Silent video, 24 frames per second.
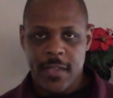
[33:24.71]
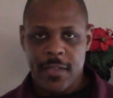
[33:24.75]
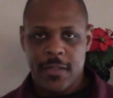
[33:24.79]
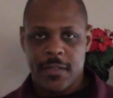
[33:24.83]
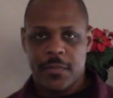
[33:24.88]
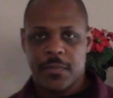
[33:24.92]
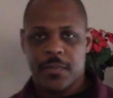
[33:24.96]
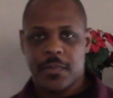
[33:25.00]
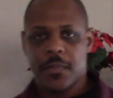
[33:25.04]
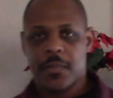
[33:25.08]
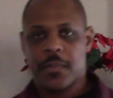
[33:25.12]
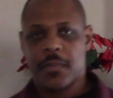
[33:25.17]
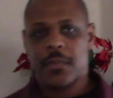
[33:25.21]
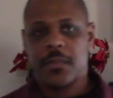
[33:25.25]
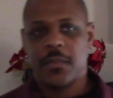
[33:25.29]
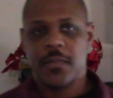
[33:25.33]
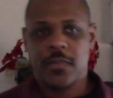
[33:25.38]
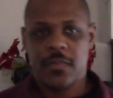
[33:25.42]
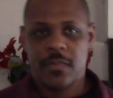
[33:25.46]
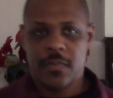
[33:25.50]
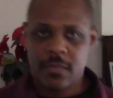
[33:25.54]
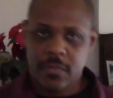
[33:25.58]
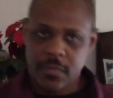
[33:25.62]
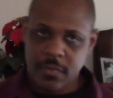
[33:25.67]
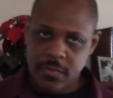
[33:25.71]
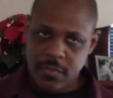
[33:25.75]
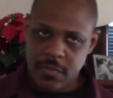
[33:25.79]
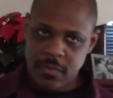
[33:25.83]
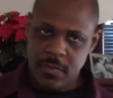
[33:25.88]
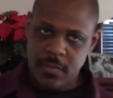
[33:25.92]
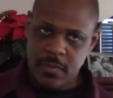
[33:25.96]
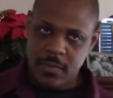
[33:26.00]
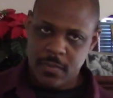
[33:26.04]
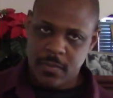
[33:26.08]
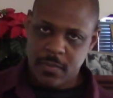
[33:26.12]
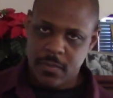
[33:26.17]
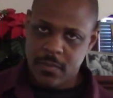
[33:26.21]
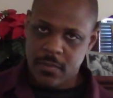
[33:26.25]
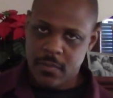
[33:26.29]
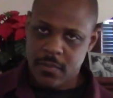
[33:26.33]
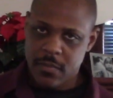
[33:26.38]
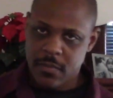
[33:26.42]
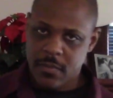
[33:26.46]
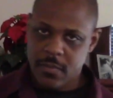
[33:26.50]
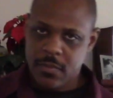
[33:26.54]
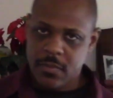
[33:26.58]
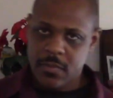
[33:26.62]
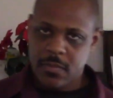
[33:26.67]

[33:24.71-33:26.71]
No one is speaking in this clip.